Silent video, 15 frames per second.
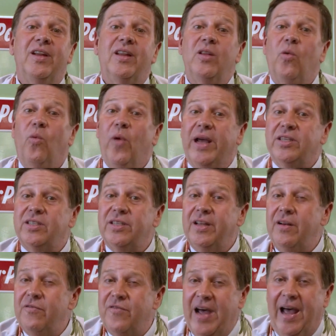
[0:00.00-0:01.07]
in the
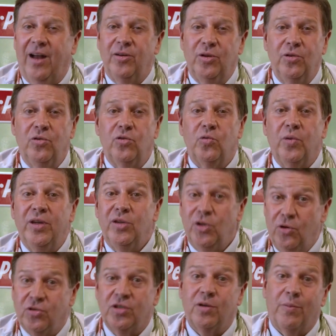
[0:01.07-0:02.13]
Wesleyan values we
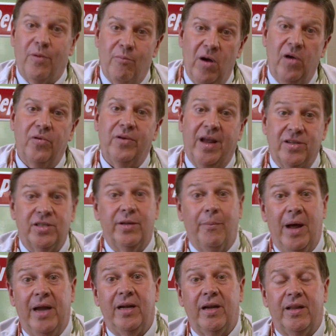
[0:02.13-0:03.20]
used to promote as the
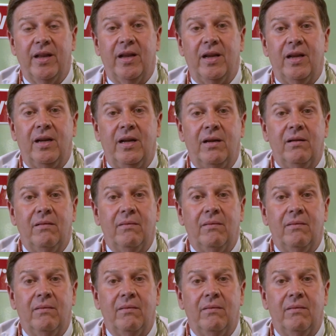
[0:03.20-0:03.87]
main thing.